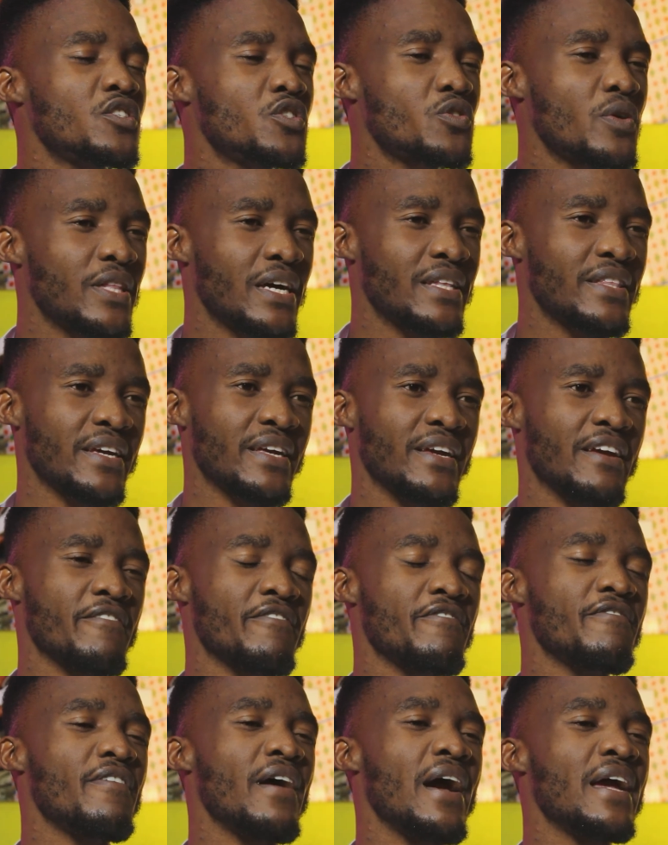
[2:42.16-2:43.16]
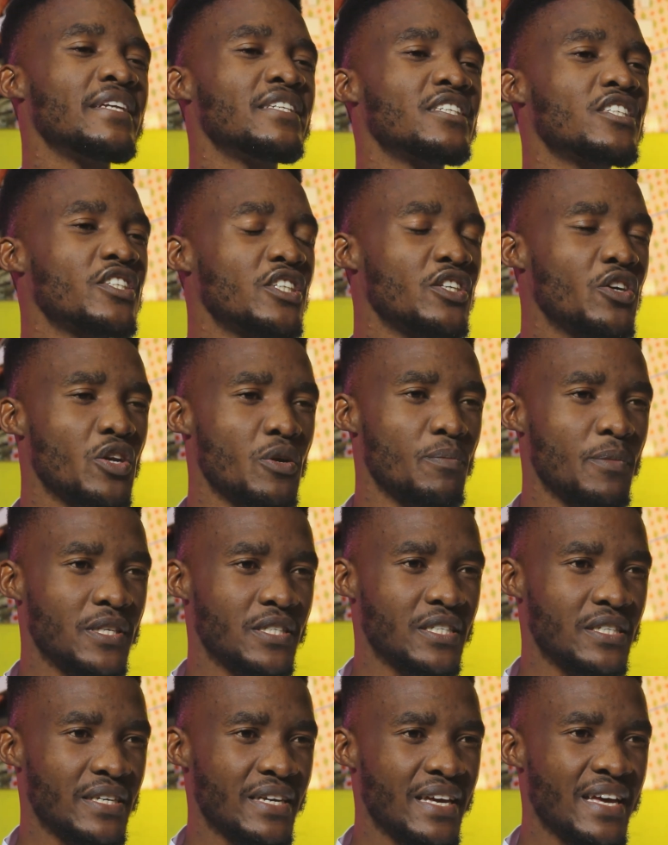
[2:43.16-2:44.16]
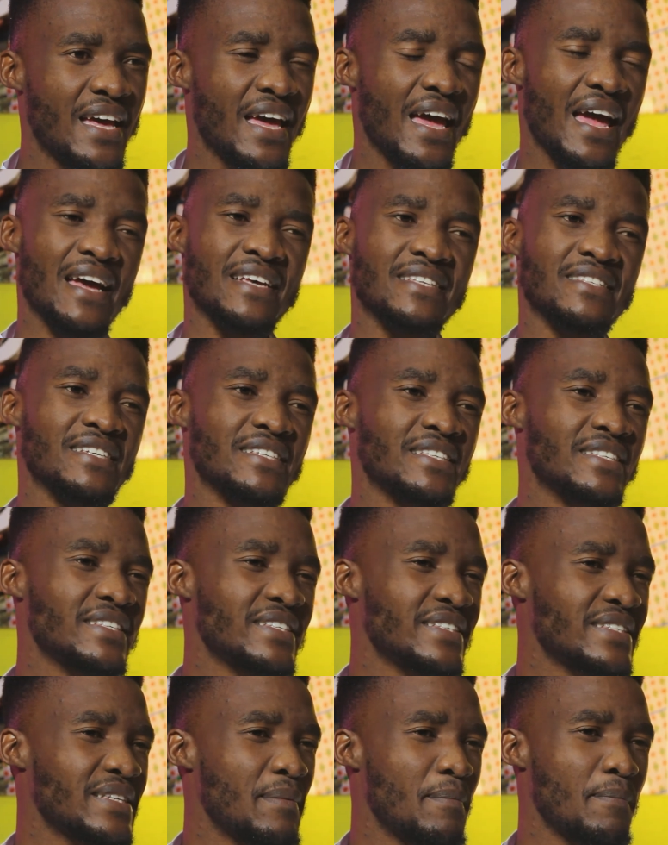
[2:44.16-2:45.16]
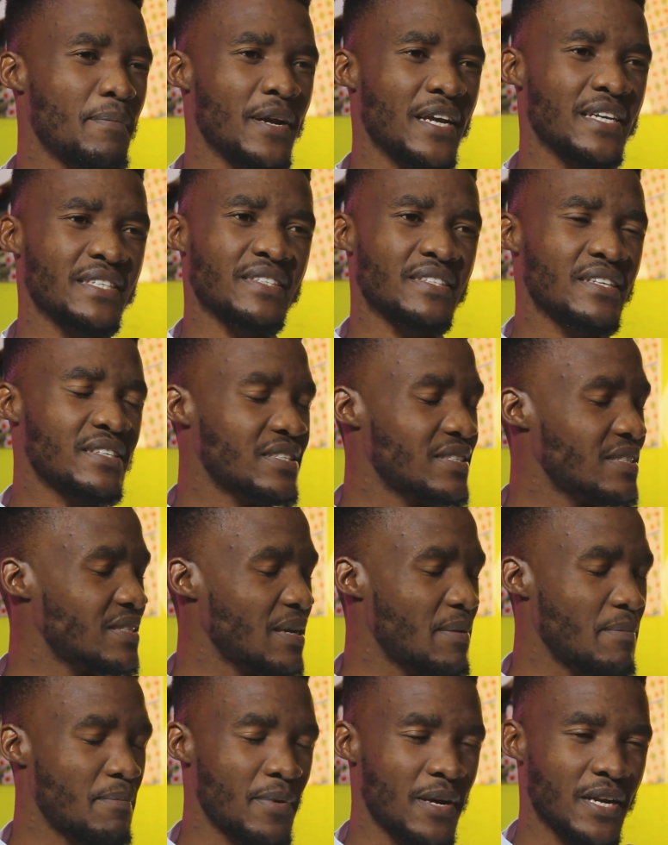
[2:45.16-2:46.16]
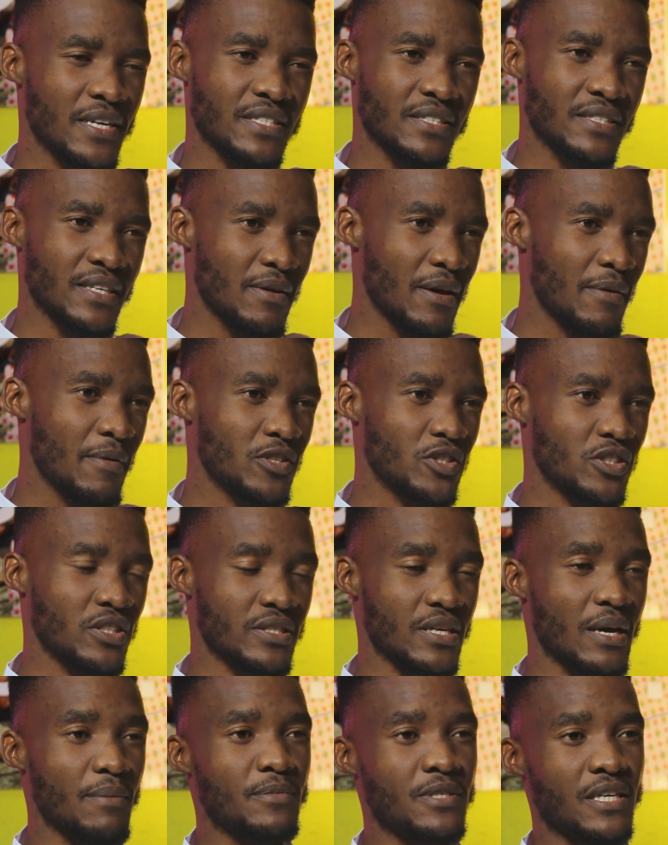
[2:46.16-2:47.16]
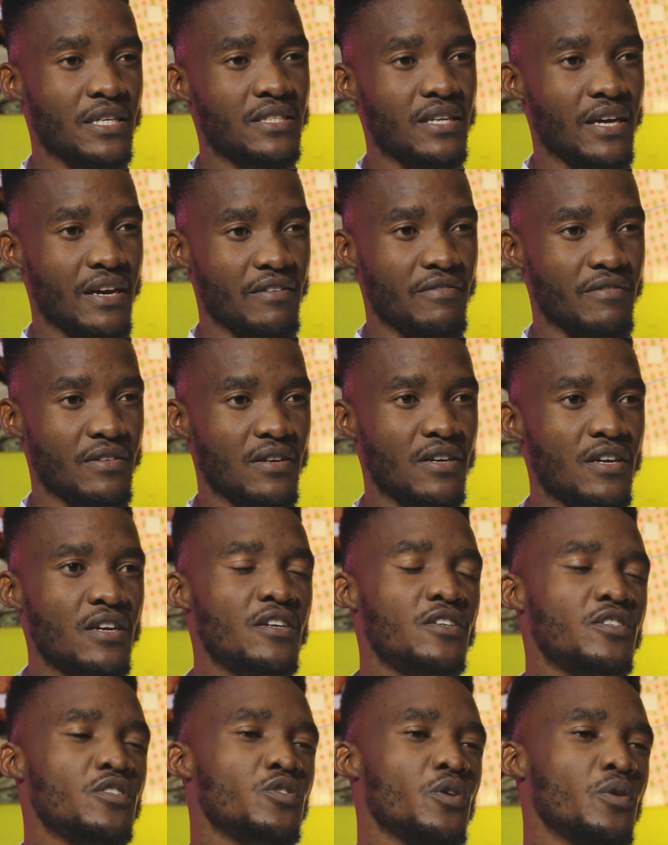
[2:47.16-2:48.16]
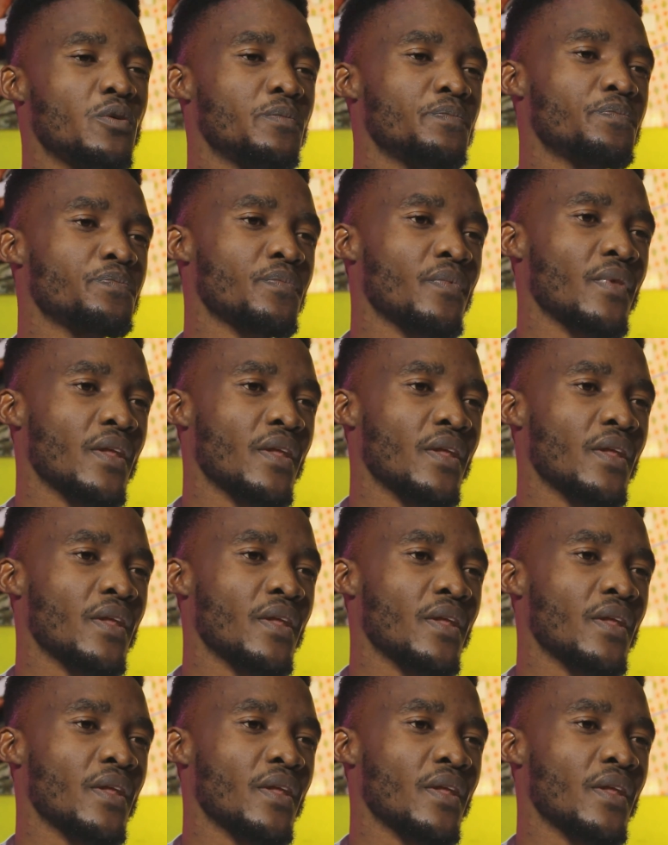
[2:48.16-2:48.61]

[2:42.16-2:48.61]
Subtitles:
so that they can find trigonometry as the simplest subject ever. So